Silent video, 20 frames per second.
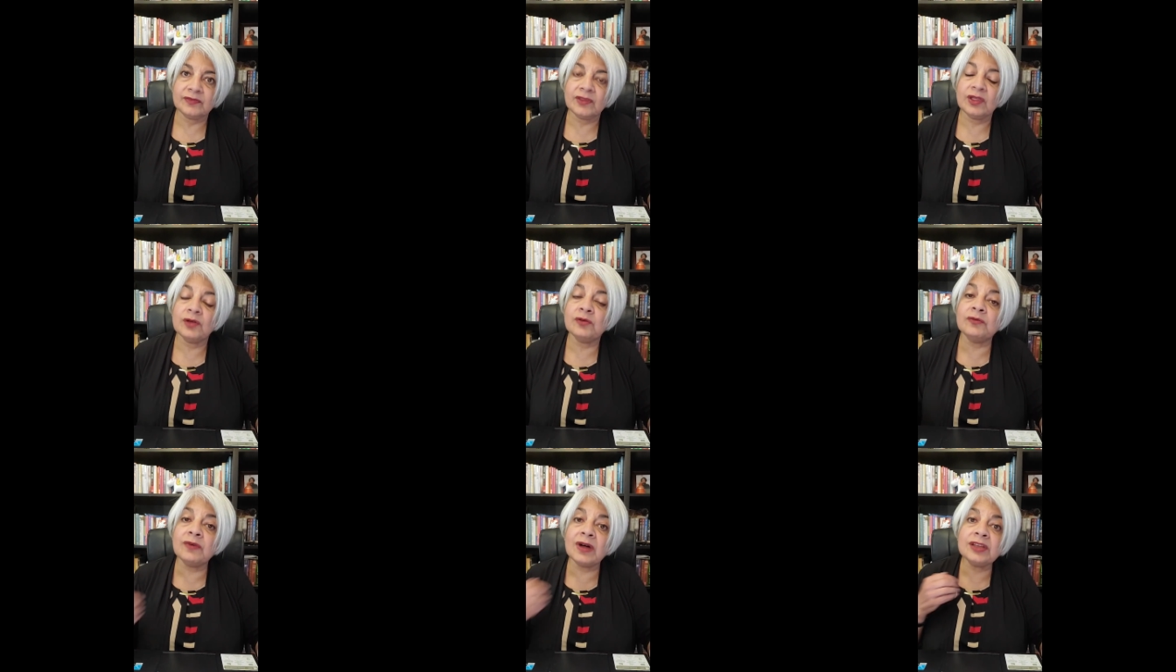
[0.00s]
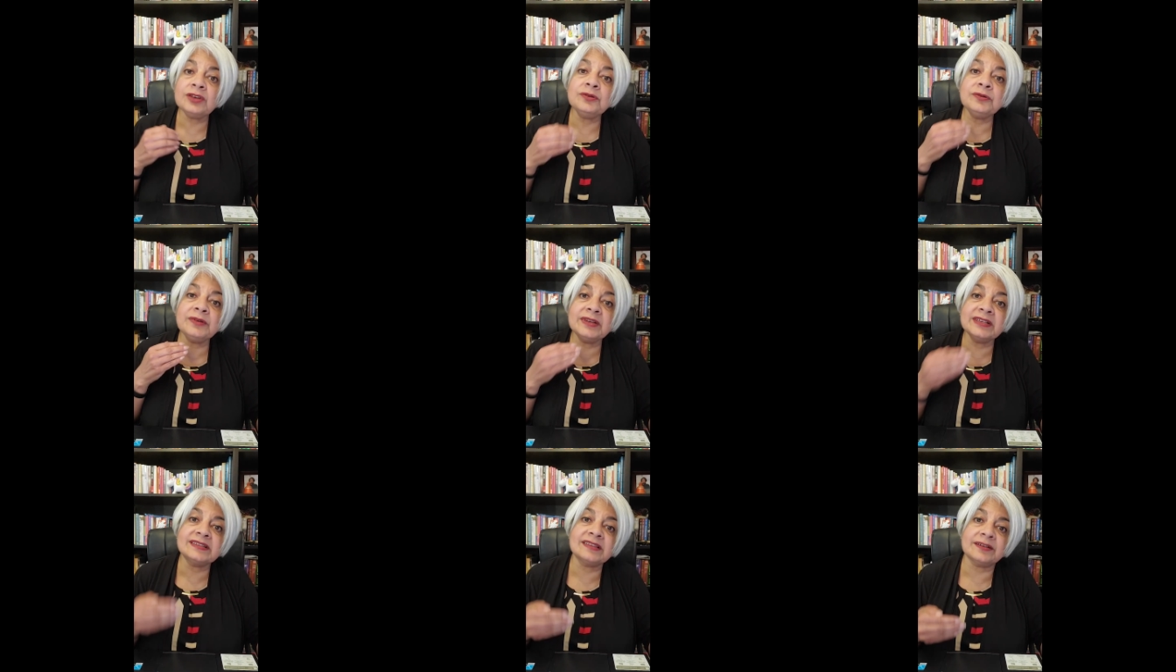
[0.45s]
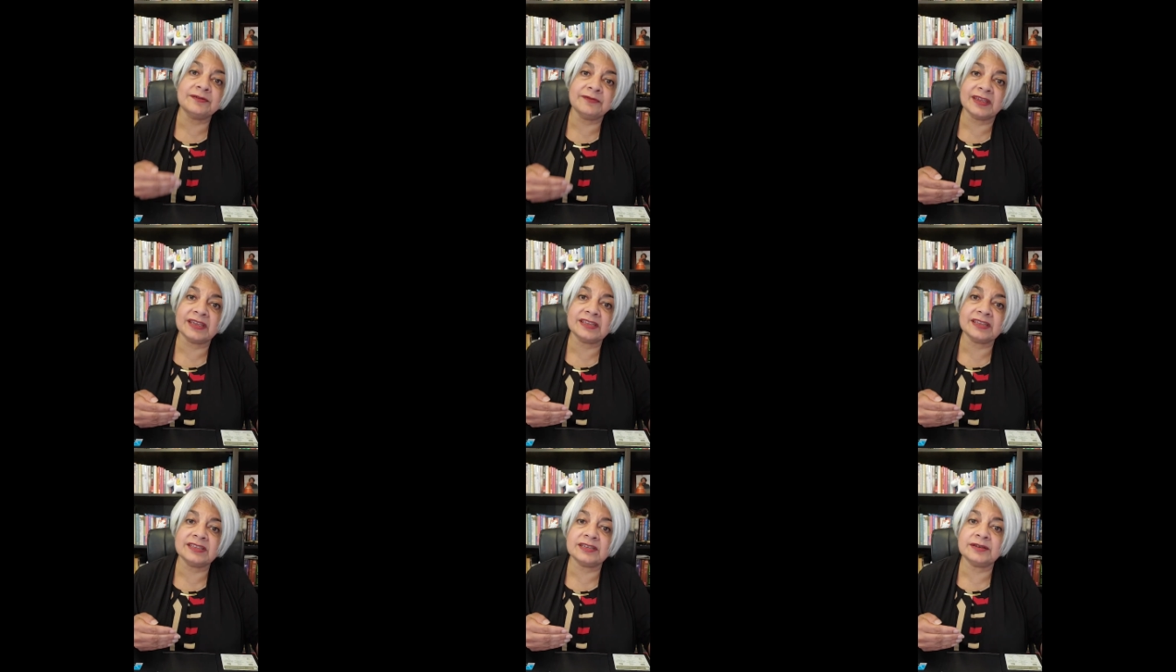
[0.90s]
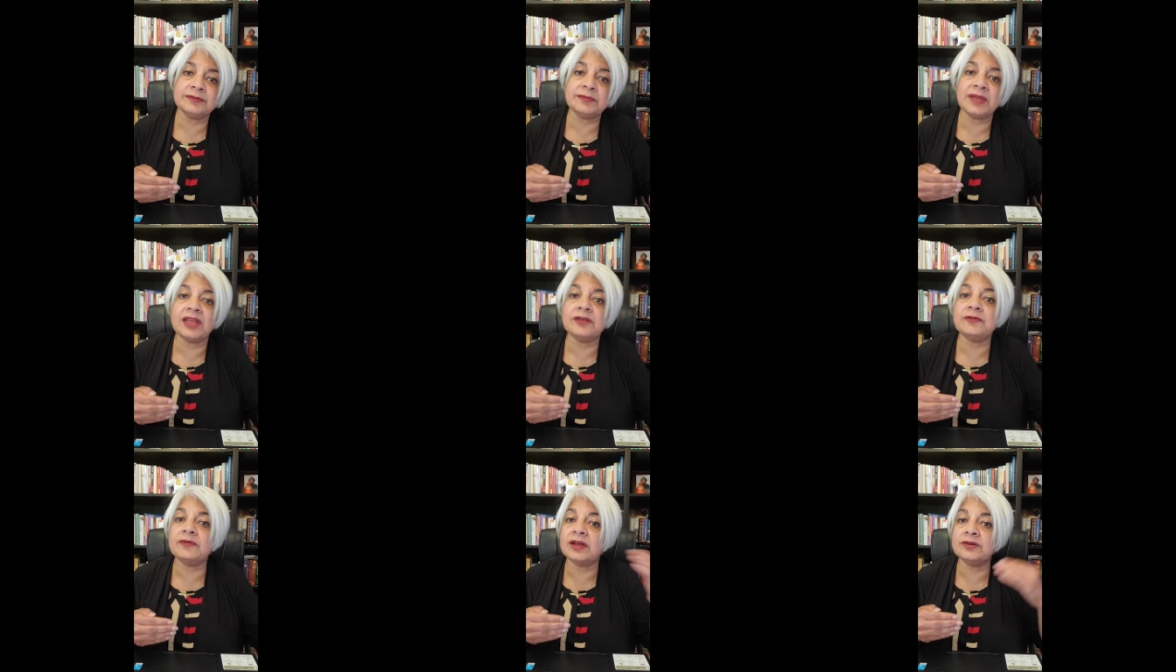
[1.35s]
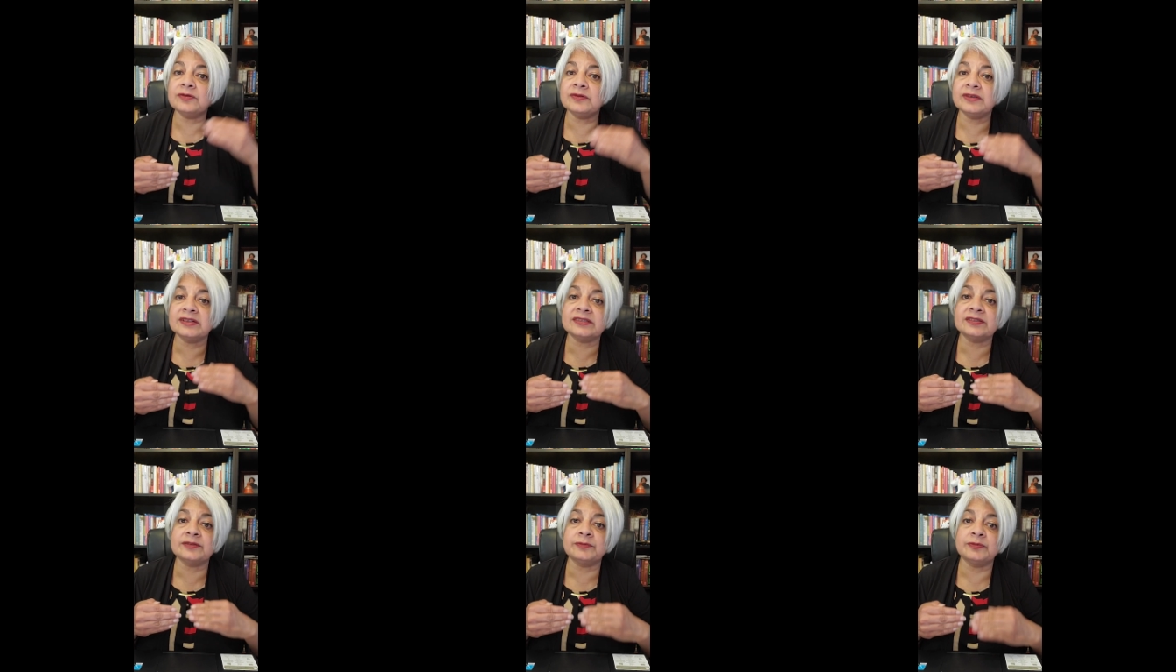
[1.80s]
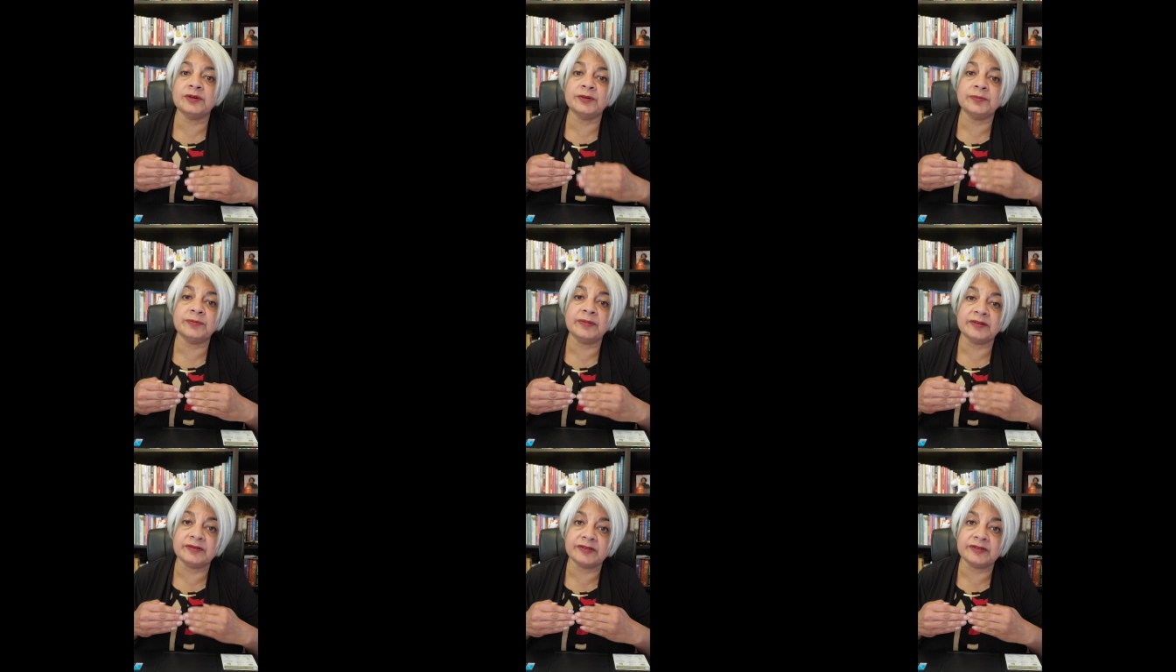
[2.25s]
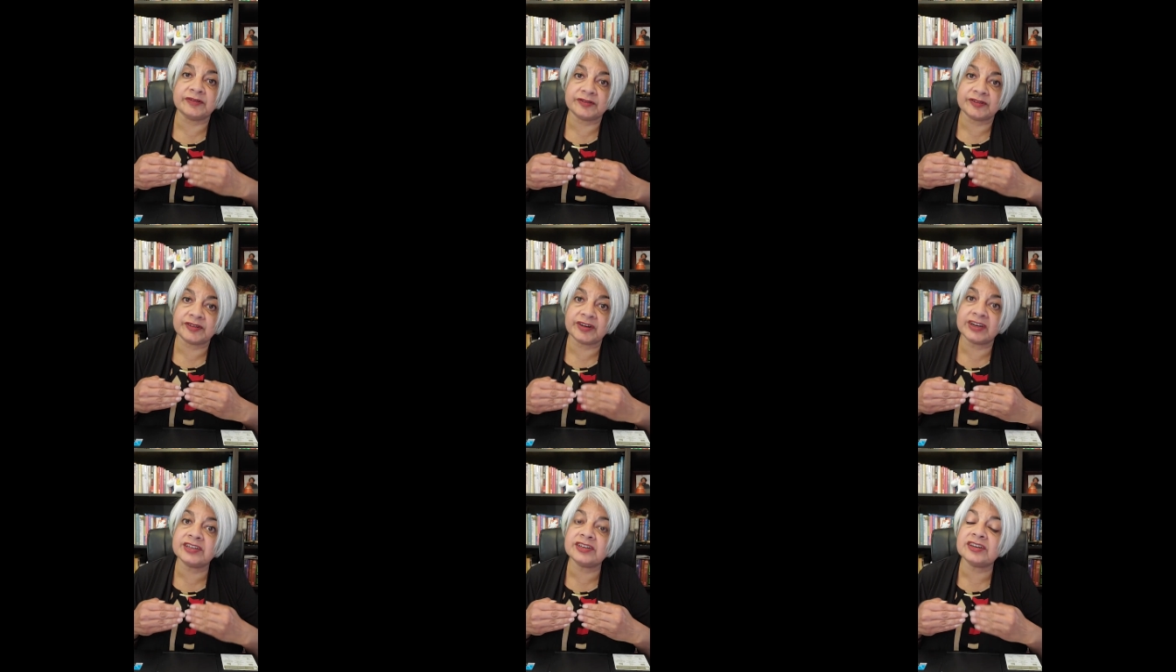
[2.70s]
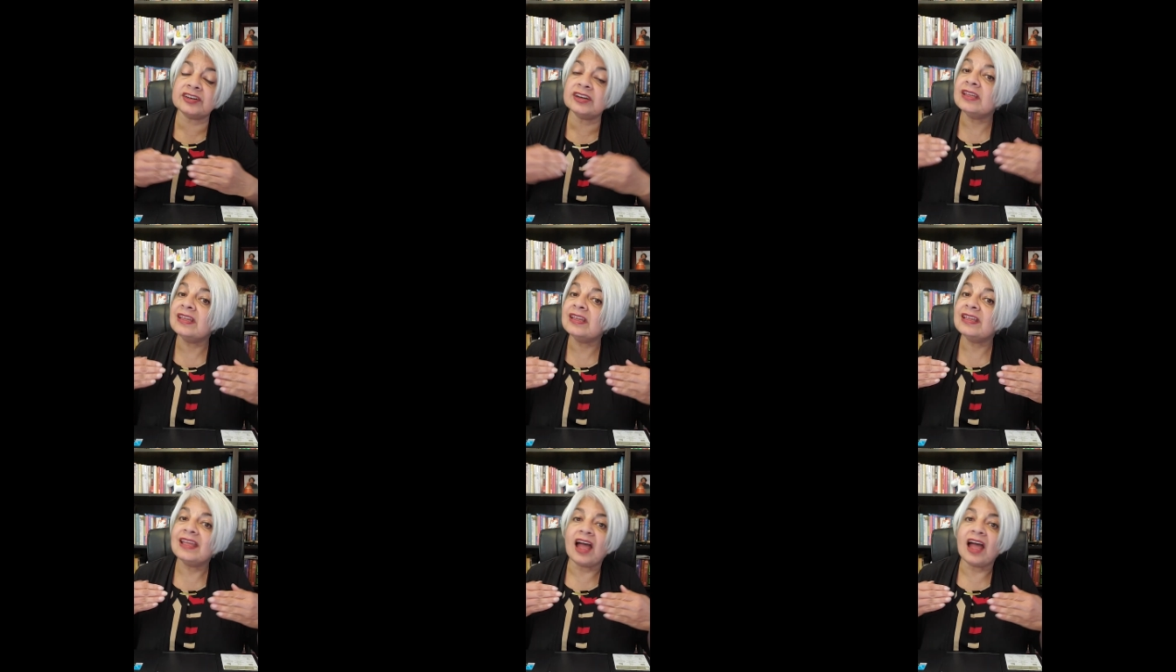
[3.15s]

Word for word: One who is the victim and one who is the perpetrator